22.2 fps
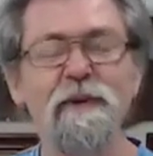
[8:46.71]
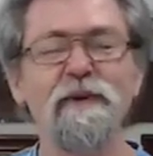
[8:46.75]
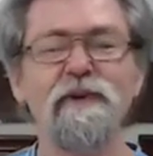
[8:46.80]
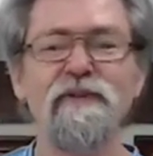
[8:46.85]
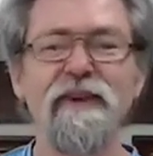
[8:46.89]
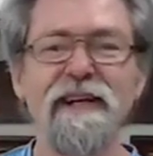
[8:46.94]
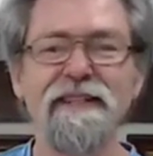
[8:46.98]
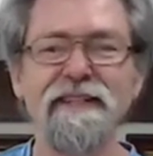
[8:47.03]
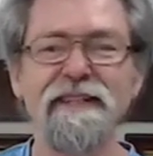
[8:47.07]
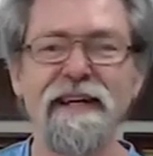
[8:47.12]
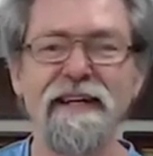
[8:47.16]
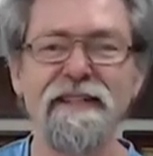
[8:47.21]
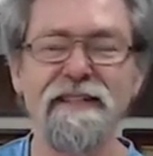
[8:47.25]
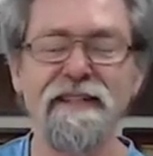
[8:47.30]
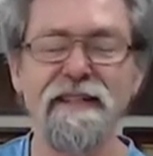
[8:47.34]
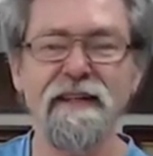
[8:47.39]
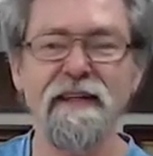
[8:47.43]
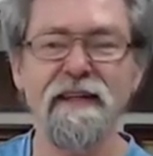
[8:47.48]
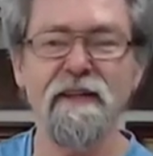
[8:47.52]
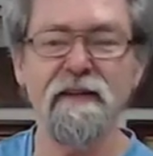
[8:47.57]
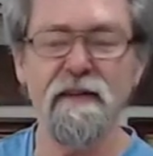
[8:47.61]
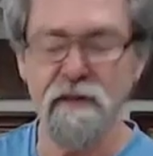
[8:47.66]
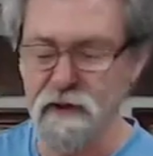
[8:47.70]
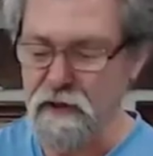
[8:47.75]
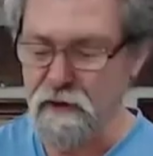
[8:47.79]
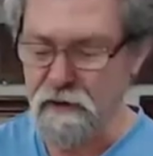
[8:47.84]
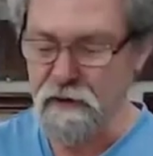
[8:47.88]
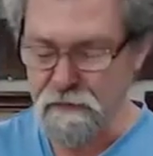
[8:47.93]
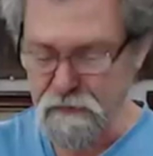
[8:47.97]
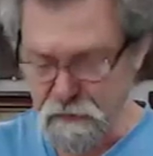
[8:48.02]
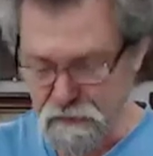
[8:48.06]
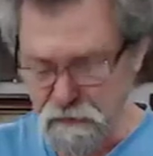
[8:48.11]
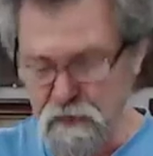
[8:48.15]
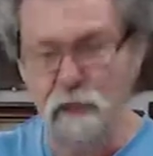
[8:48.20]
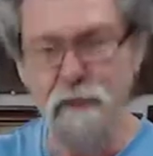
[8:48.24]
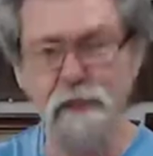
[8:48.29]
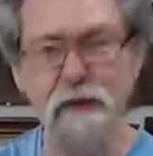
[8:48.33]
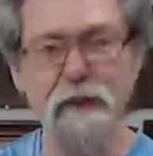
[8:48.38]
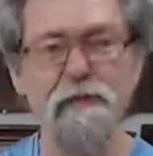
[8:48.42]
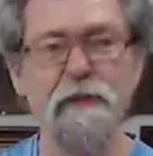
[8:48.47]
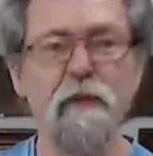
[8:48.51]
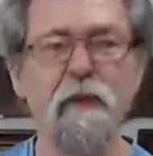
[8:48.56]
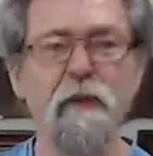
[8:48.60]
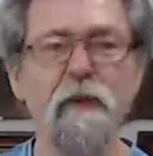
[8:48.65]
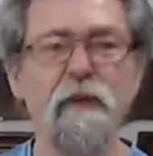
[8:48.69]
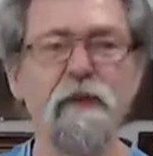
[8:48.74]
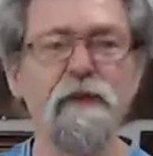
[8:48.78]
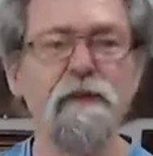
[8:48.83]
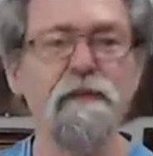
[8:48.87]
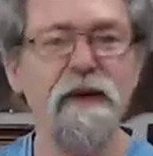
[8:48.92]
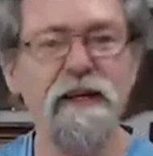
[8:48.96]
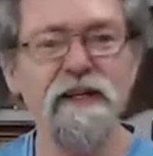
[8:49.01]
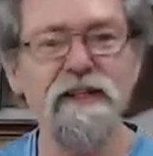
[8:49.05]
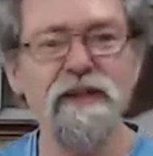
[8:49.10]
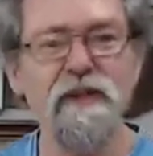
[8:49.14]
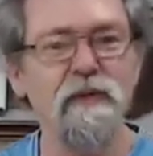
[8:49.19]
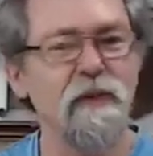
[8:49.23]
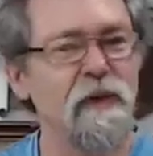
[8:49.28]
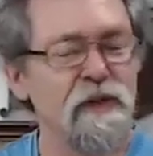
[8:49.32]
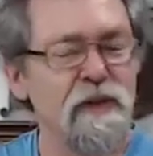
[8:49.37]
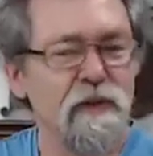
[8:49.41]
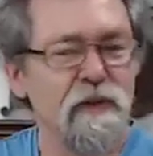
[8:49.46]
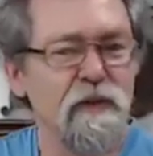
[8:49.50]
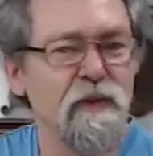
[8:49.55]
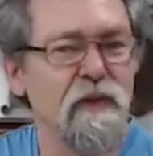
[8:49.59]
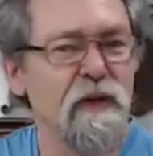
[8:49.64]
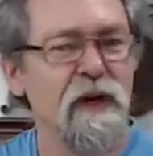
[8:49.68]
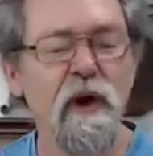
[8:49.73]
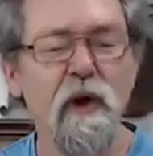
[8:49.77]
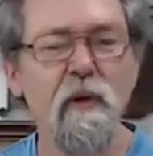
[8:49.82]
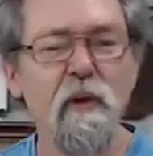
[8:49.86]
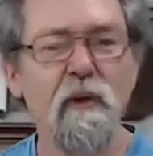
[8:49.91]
It was fantastic, and you know, a few people bought the benches, which was